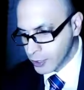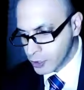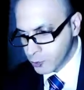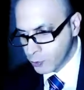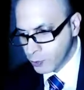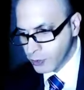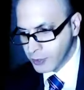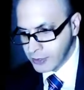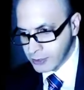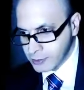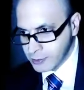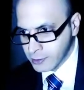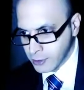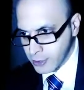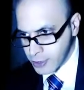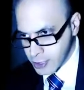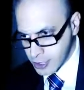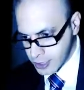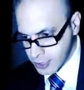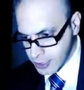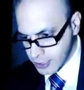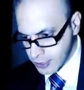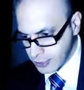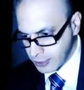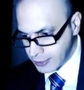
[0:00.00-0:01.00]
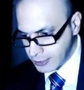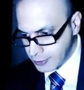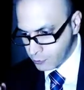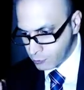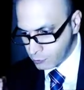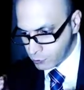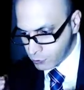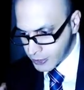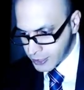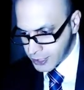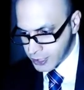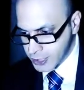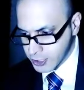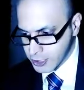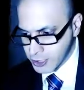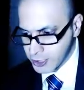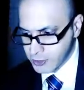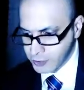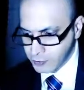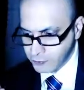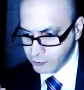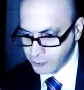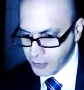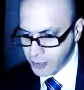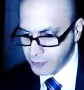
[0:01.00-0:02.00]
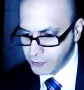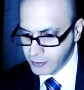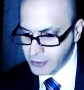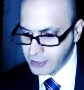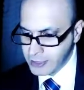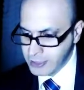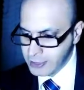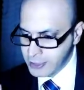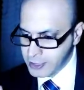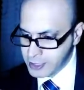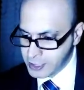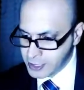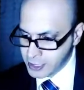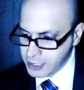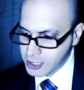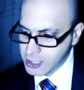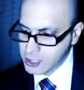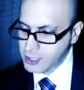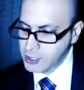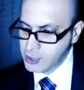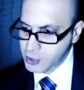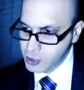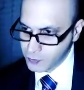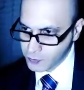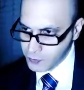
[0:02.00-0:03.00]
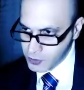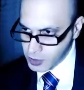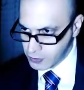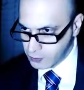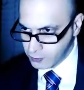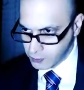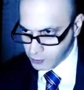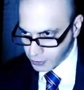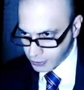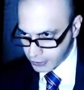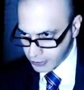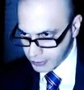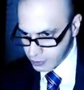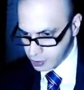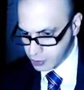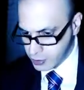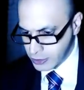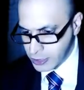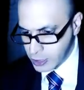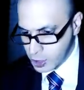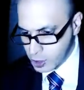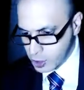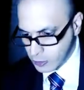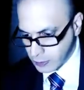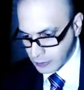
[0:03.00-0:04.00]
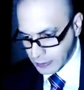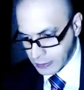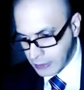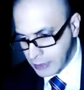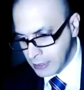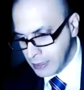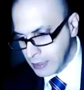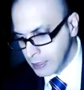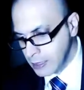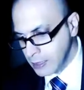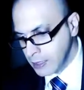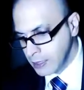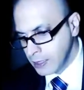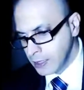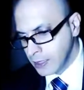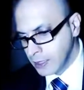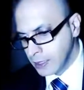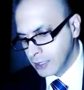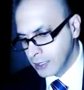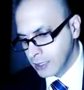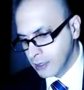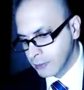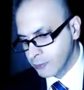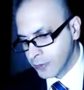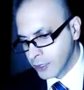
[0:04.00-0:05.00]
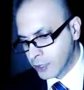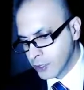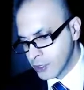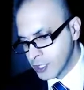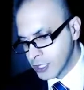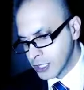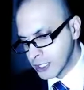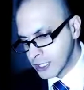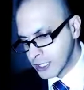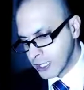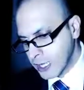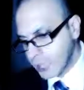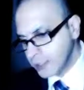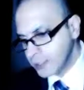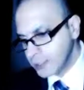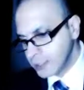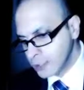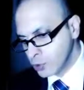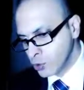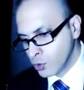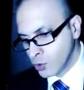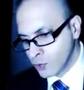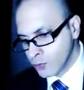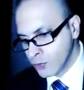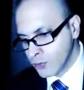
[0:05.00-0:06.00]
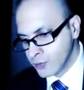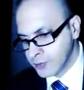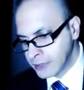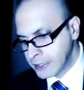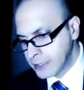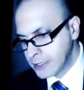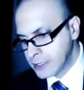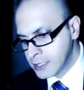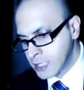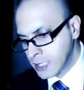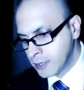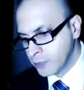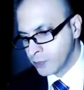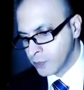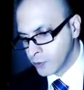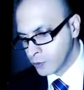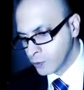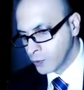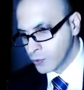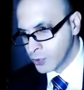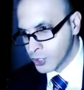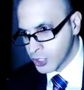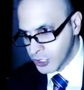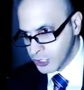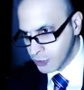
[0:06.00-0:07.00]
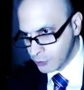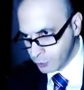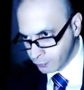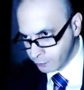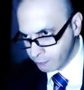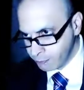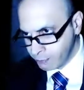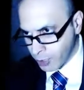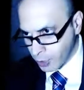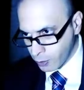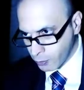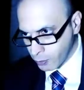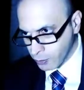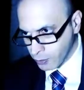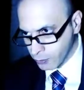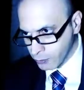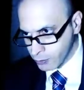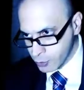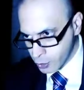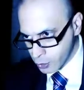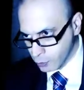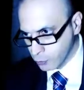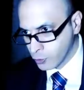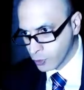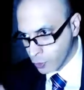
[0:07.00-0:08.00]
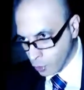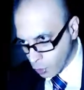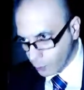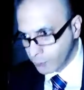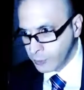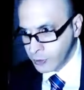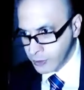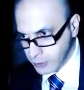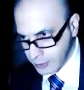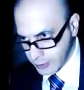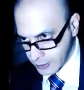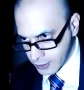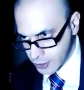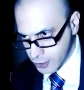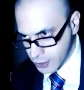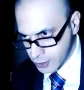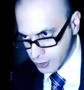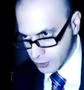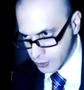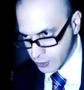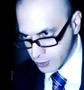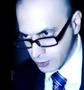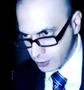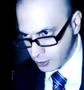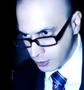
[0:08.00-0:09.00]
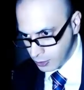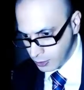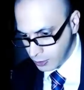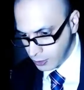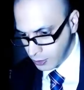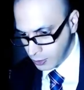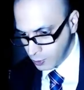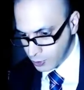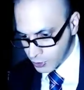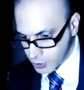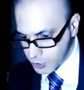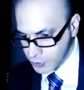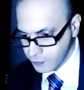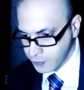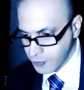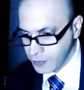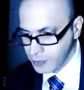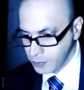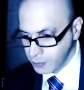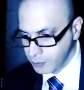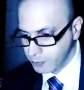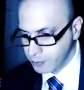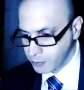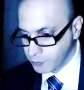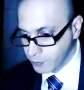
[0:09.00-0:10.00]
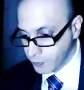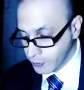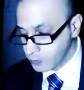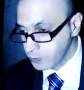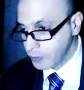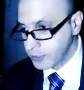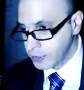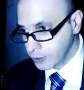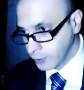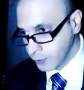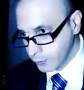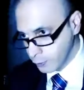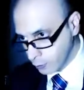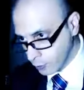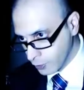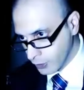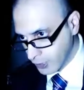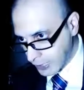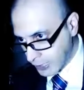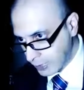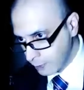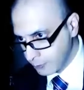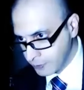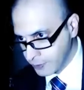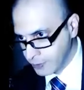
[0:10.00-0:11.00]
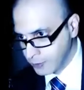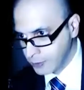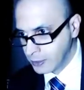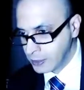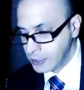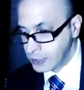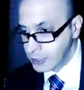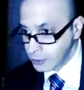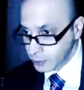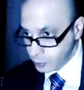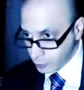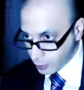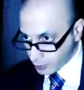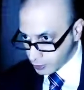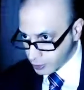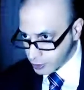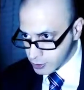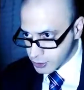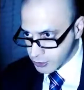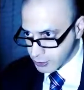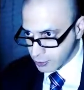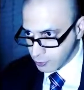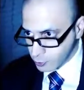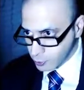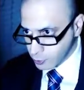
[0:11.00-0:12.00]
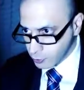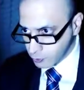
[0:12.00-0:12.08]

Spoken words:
what it does is it risks the very existence of civilization, because it's handed over the temporal seat of power to communists, which is fundamentally what happened. Now, I could tell you